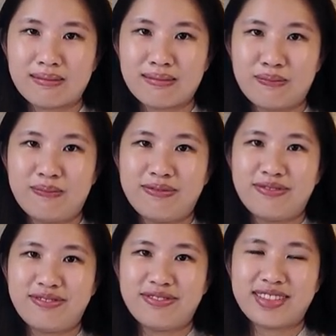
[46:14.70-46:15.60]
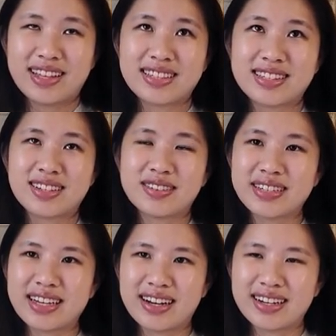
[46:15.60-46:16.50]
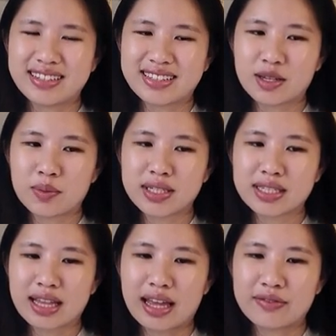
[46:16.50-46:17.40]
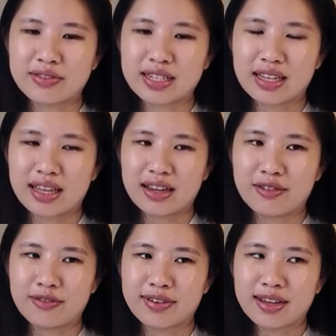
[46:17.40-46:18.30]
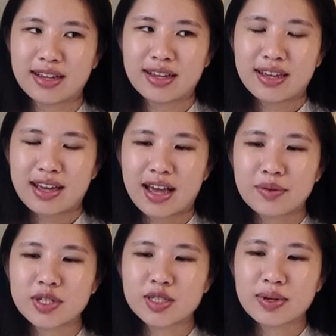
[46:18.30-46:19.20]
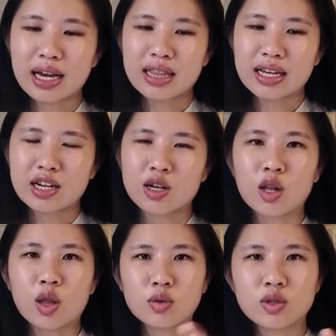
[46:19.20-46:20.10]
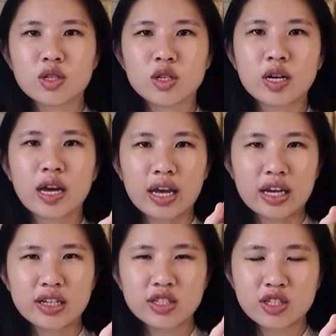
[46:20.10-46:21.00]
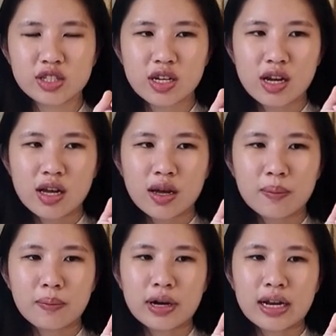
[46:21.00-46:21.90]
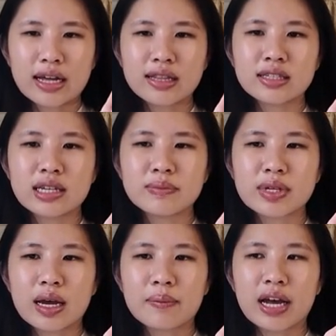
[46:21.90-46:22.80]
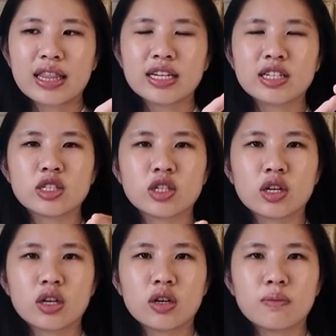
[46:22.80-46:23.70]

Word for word: it's so young, so much life to live. I wish we had like a closer age, but at the same time, I think it's good